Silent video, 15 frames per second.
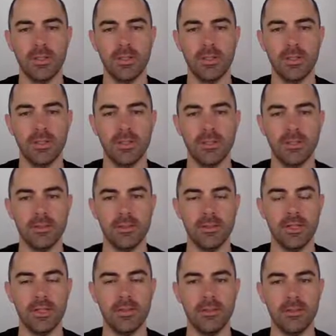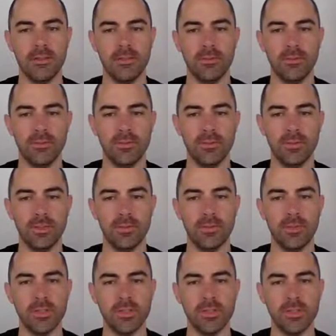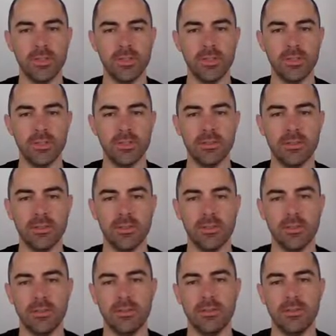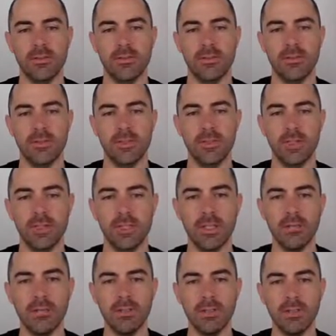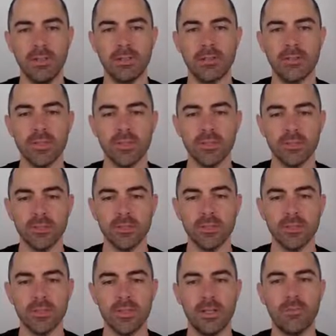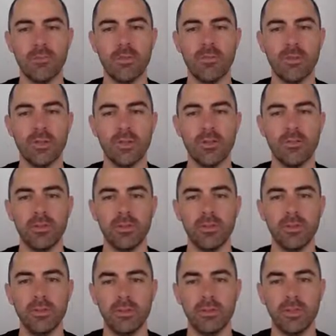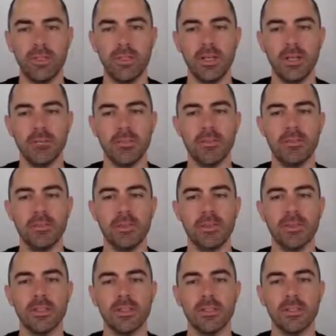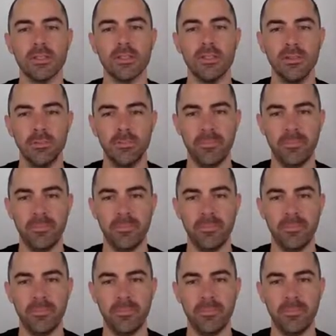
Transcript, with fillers: And now the question is, uh, given these events, can we recover the absolute intensity?